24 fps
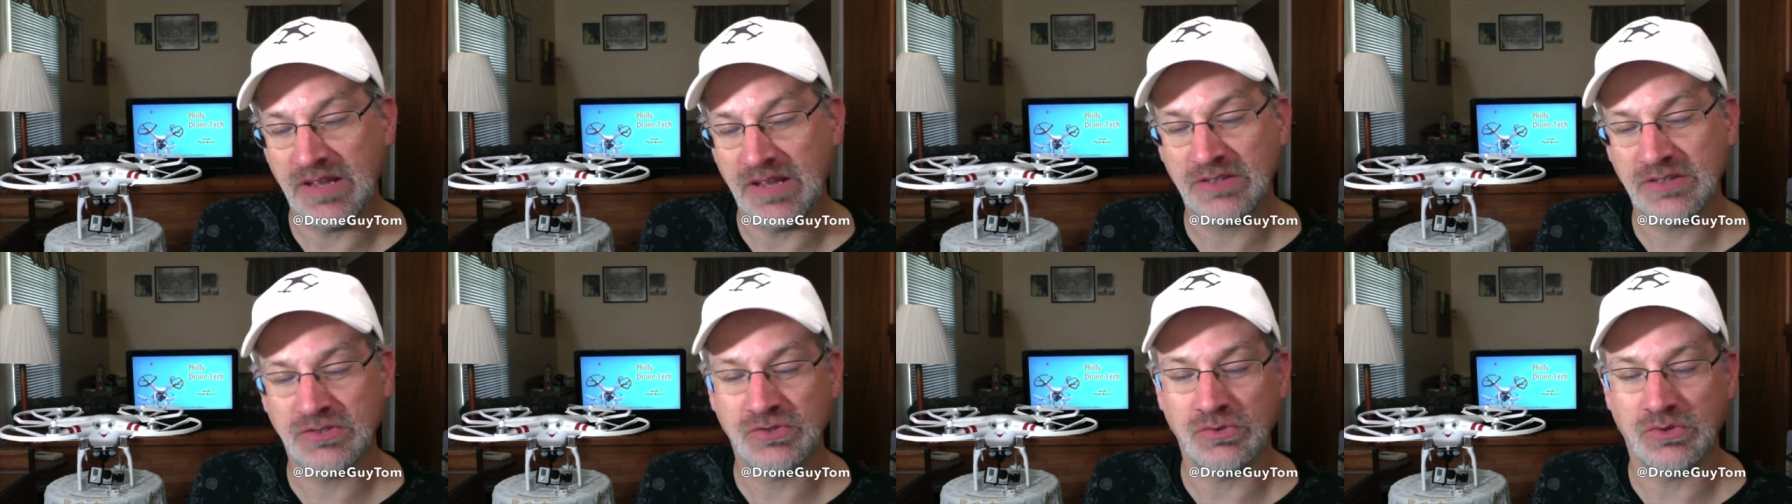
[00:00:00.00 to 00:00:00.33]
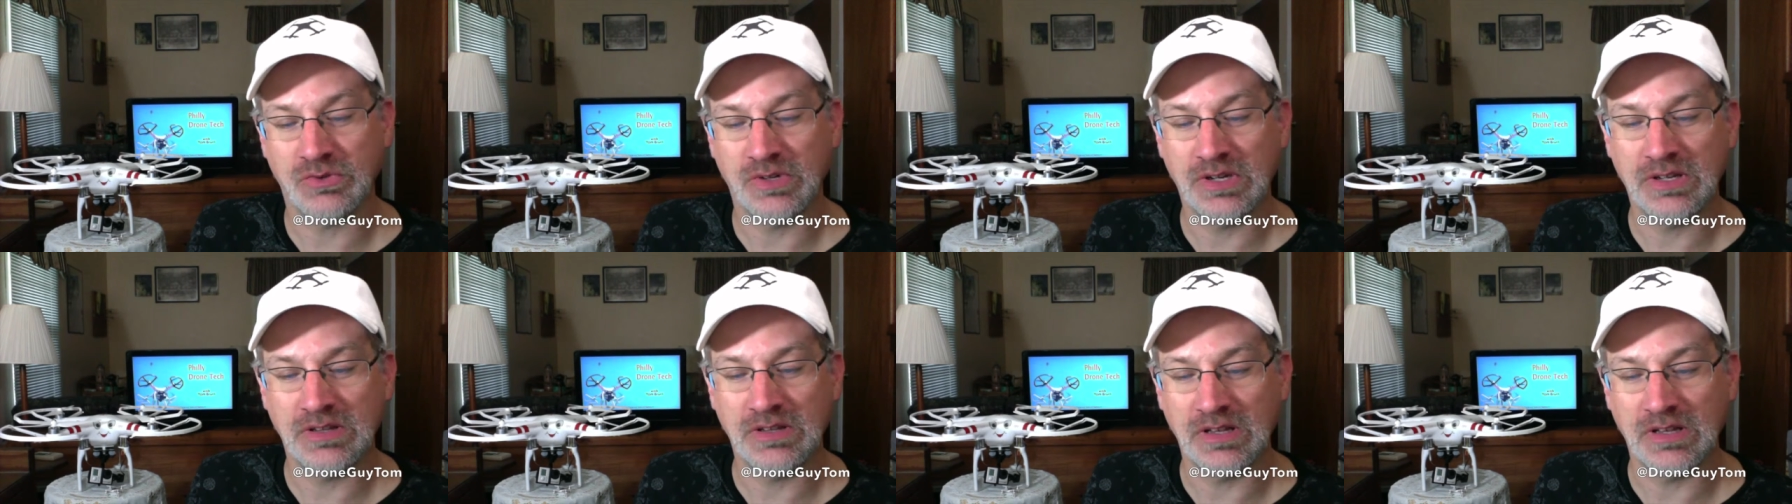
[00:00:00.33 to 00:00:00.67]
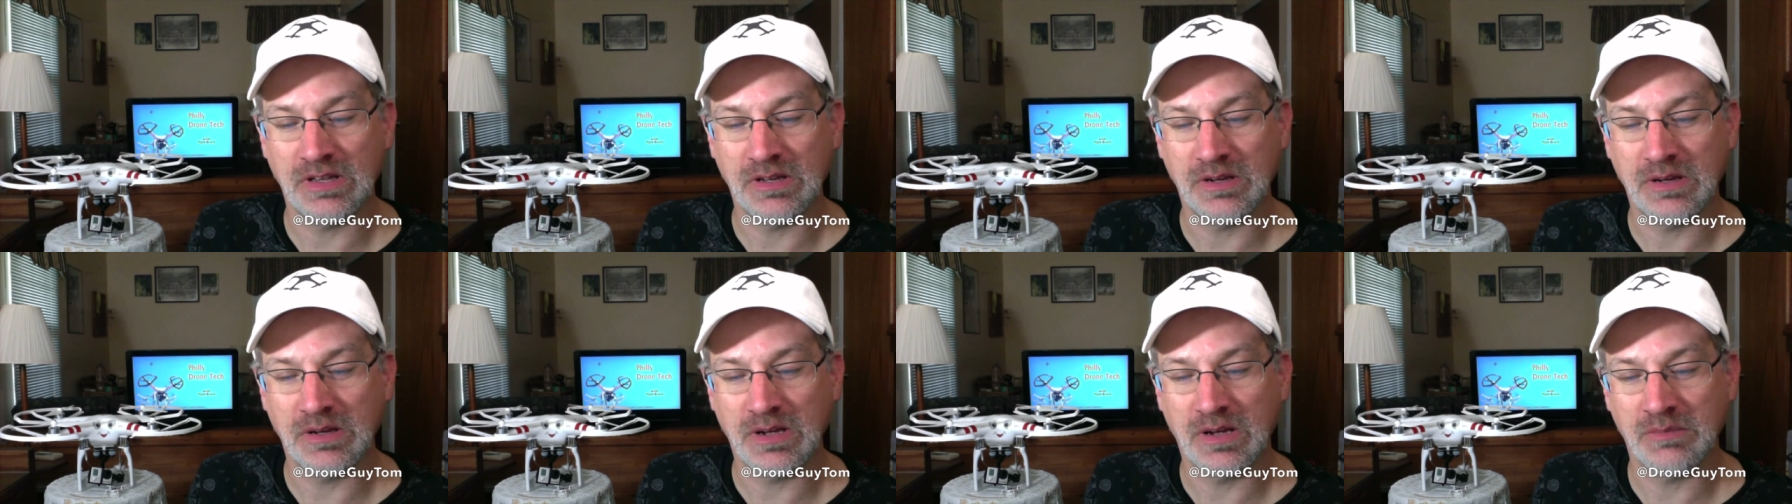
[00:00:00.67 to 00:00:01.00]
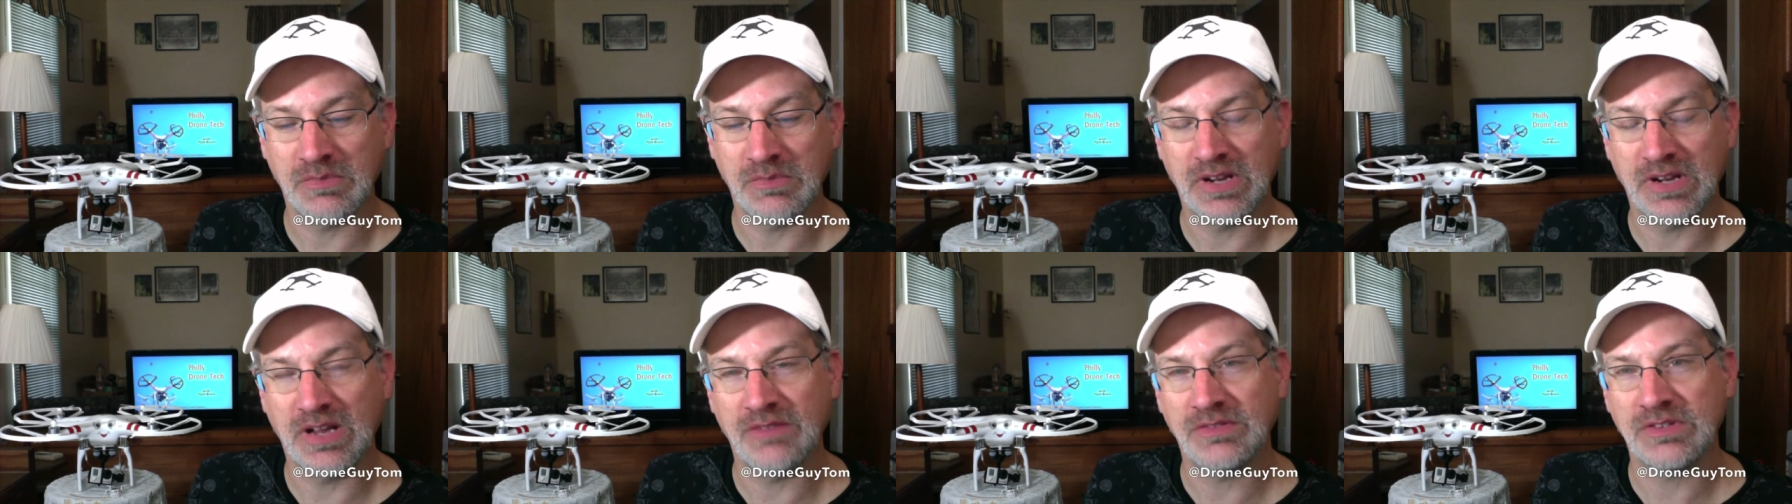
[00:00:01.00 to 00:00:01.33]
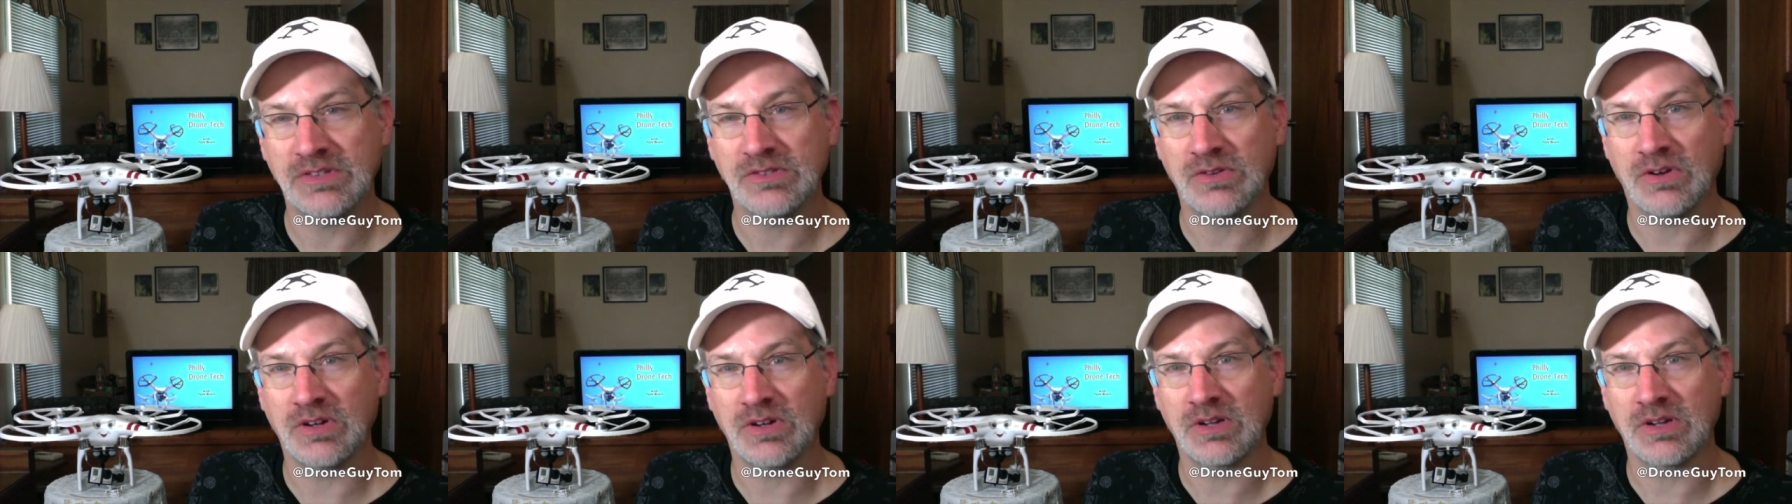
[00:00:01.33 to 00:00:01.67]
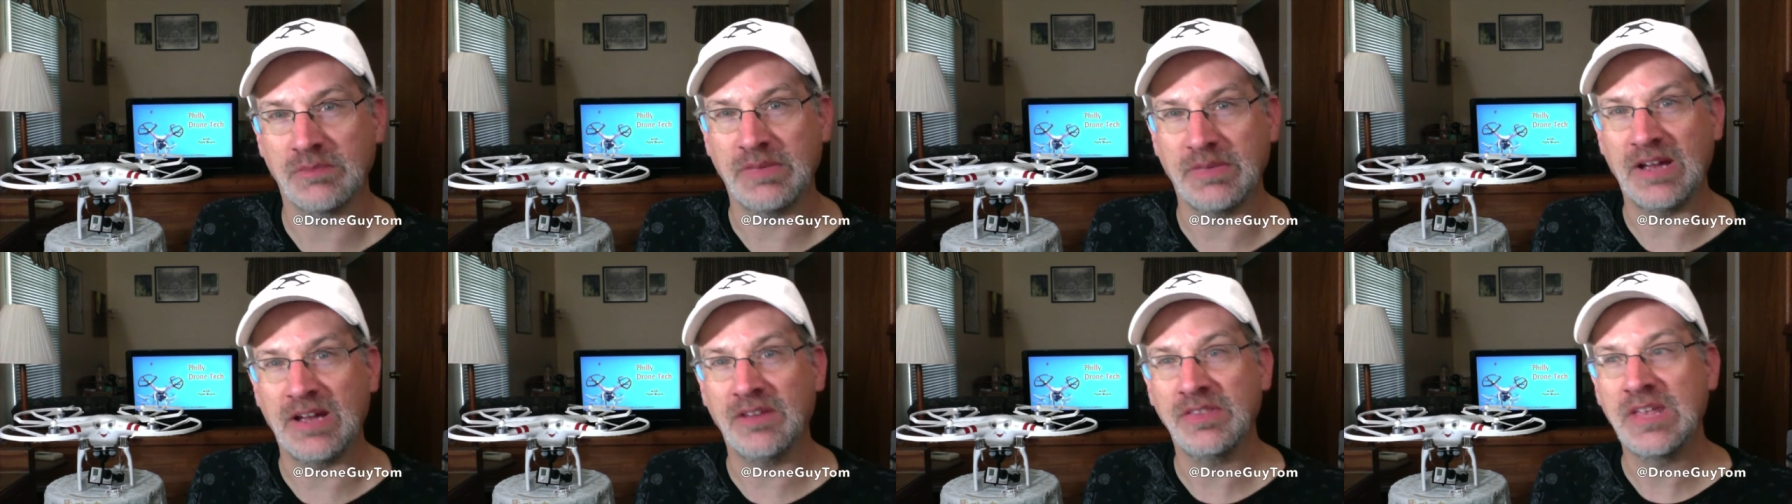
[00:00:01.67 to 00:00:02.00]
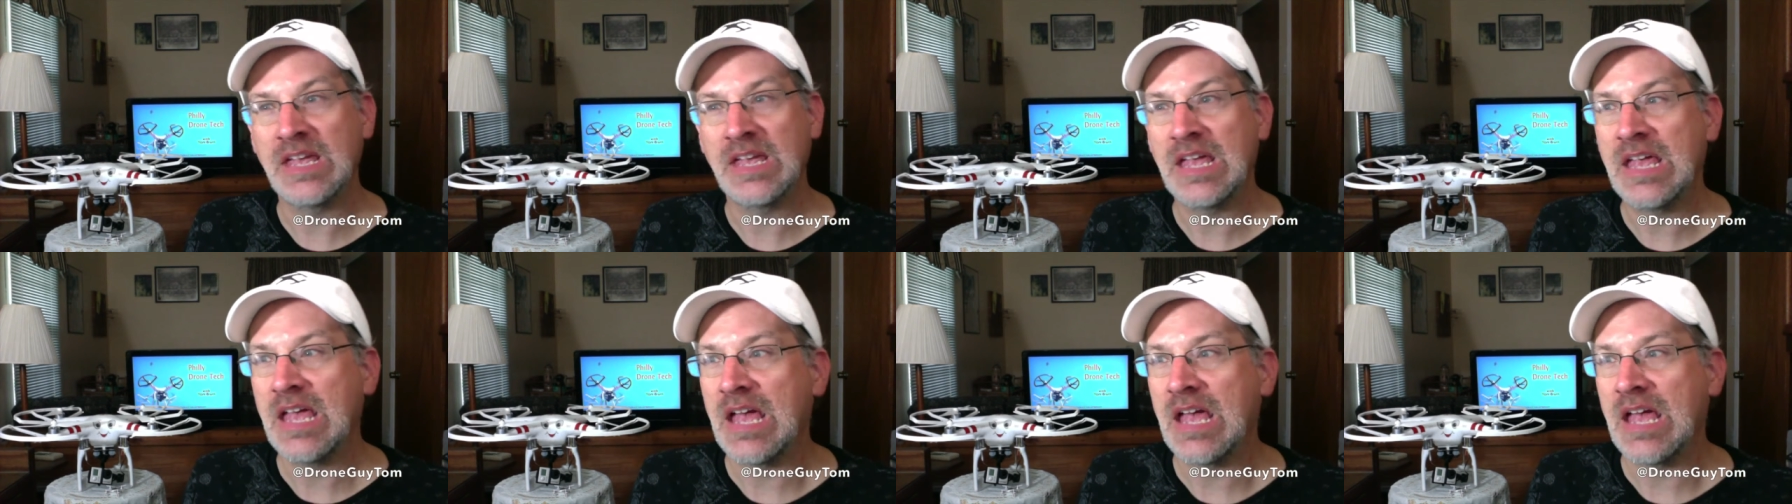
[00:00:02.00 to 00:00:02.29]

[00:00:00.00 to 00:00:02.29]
next story that I'm going to have to talk about,